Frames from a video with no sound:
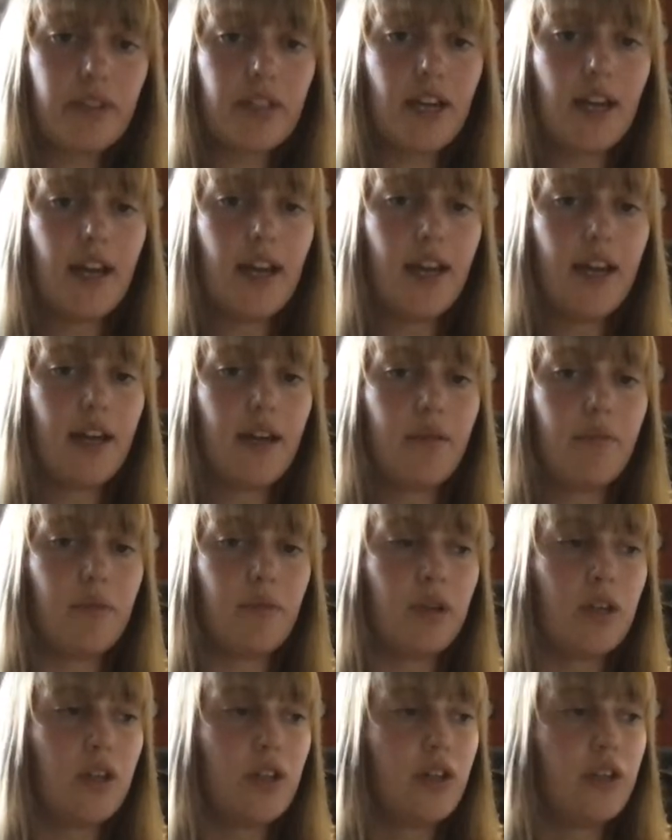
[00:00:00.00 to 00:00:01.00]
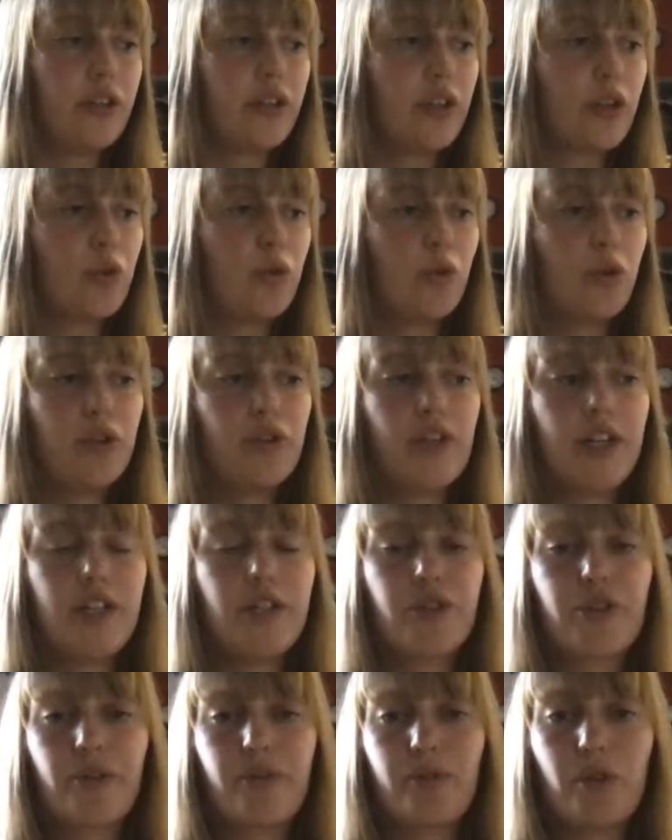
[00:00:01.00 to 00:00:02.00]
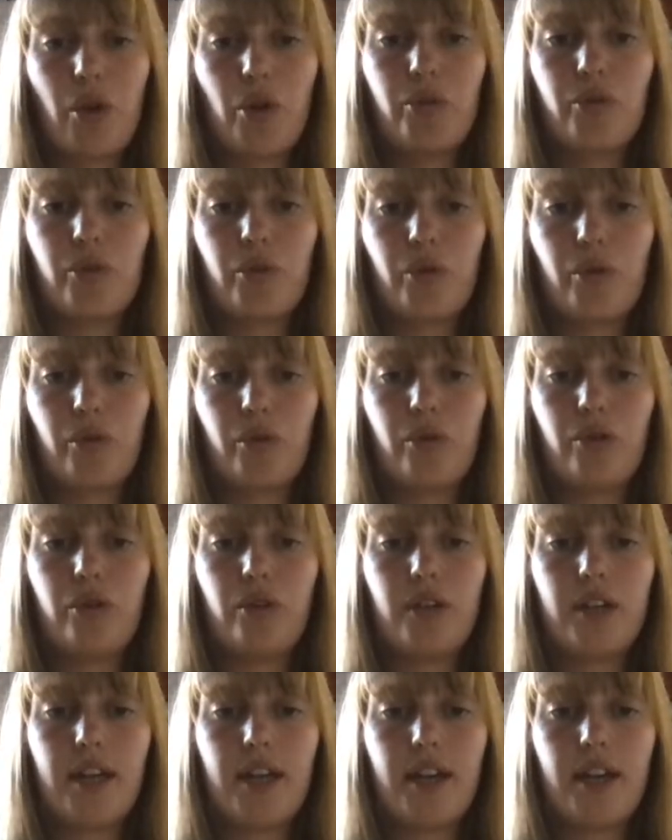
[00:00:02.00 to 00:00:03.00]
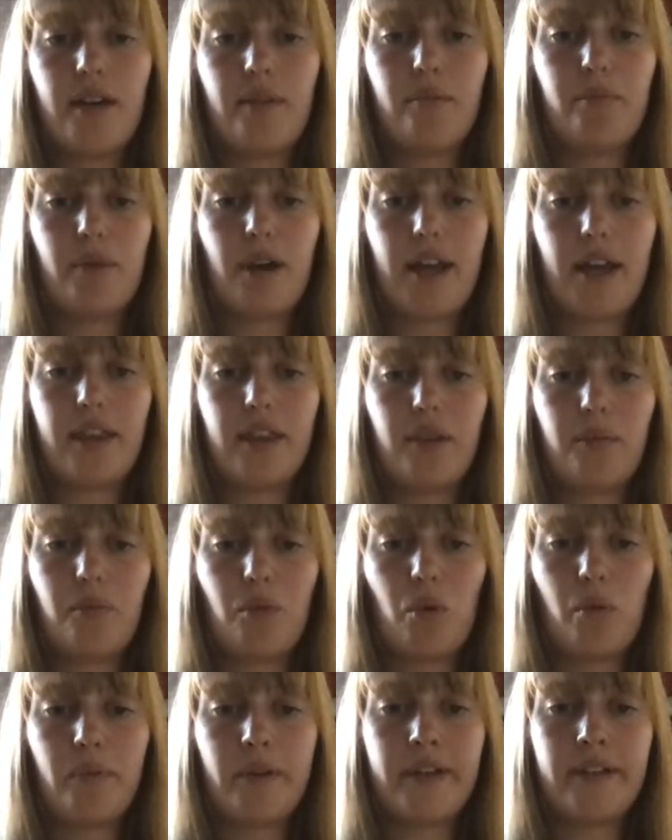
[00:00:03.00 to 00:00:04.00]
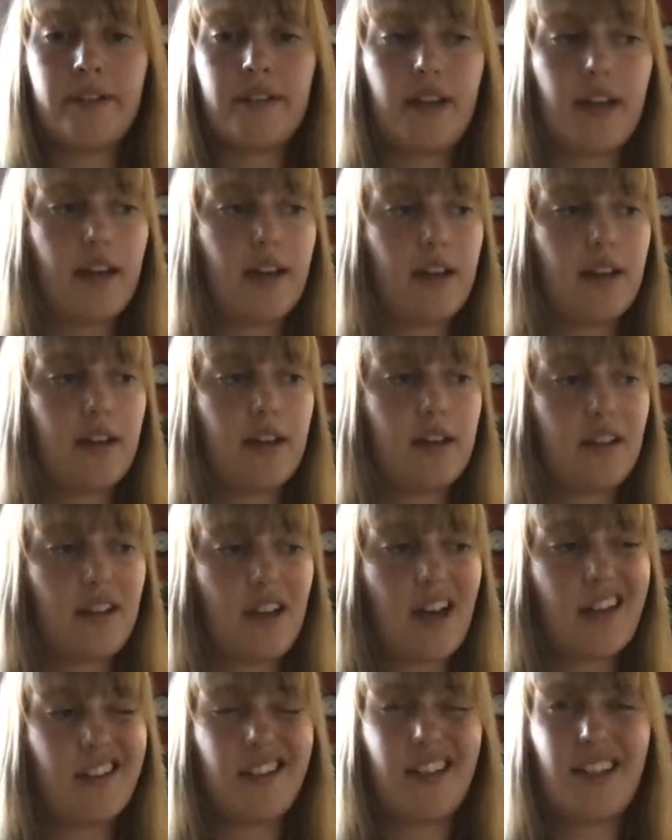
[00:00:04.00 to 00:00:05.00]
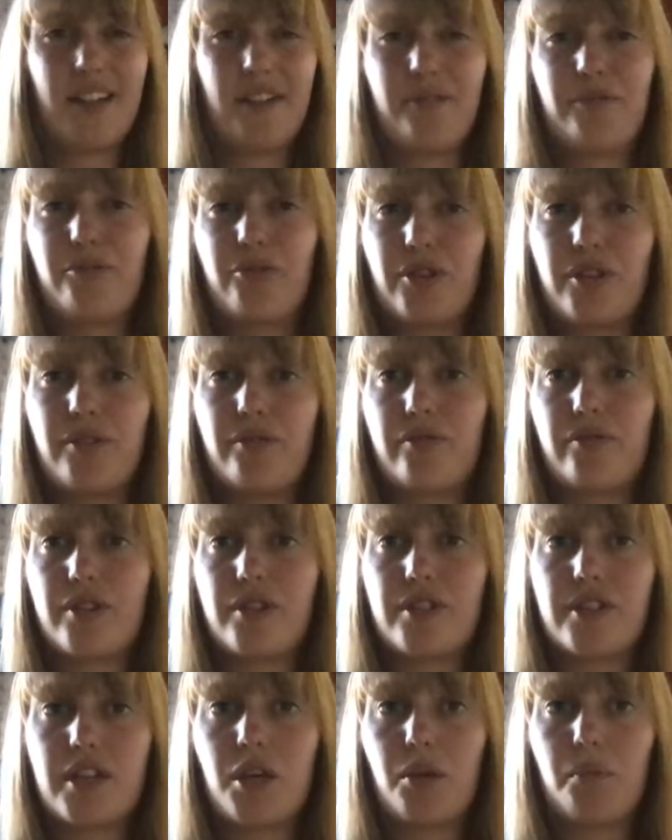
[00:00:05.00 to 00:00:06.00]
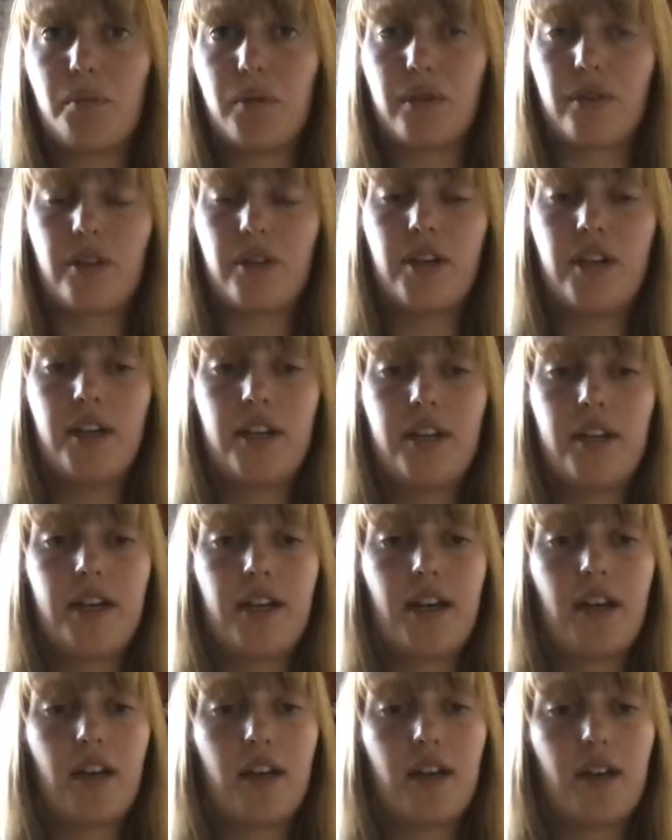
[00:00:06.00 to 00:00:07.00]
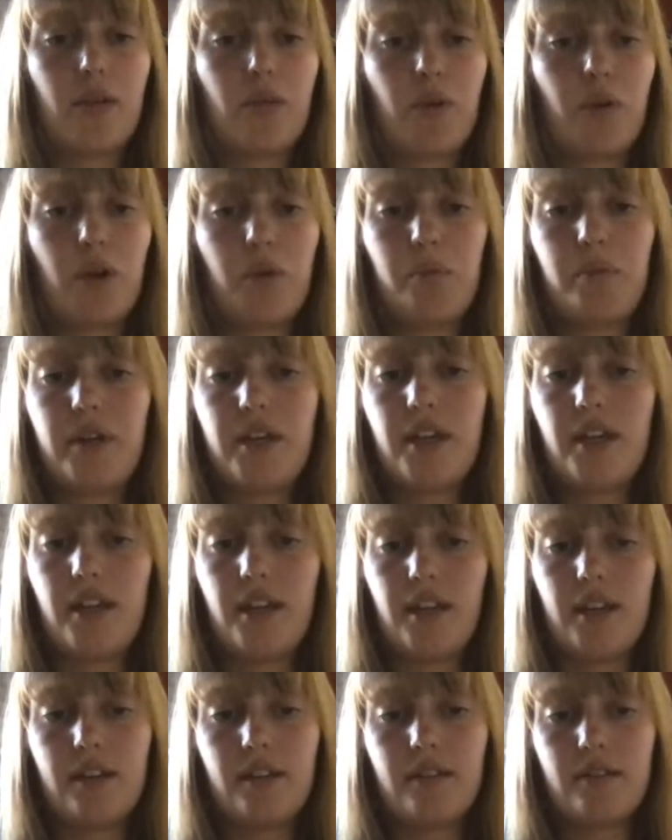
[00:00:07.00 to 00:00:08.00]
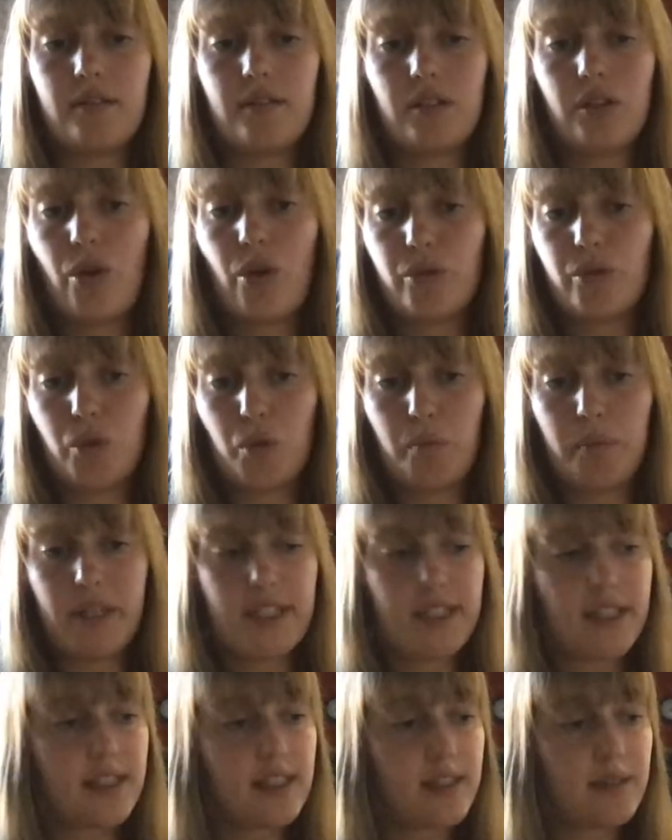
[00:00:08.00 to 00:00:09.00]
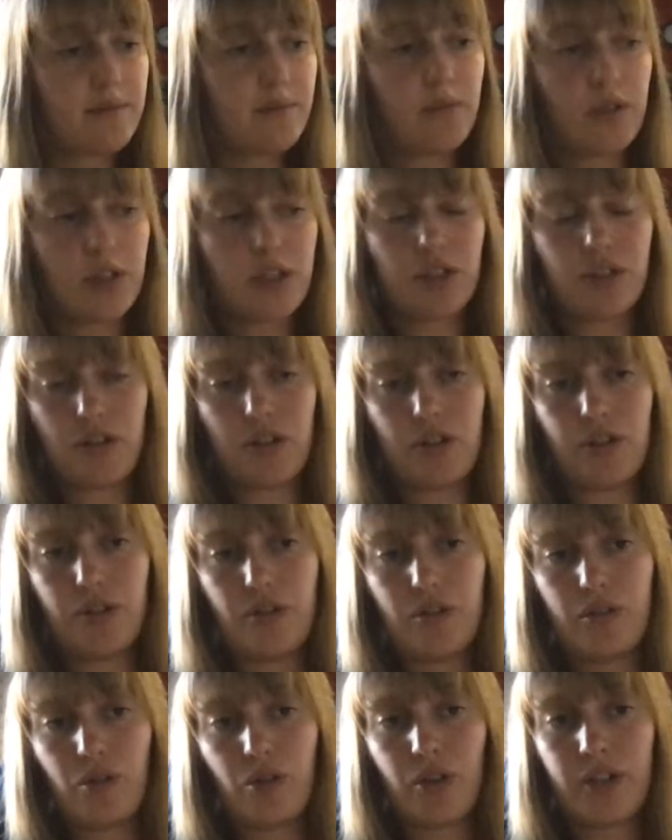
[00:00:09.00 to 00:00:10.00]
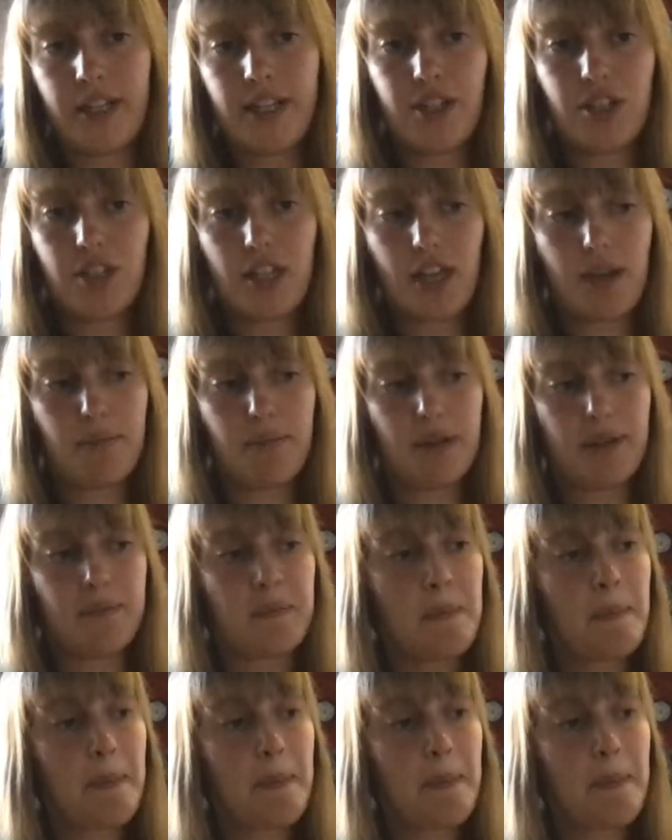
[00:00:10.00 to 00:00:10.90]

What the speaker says: The core range of long row at the moment, and kind of for the foreseeable, will be long row peated, which is our non-age statement,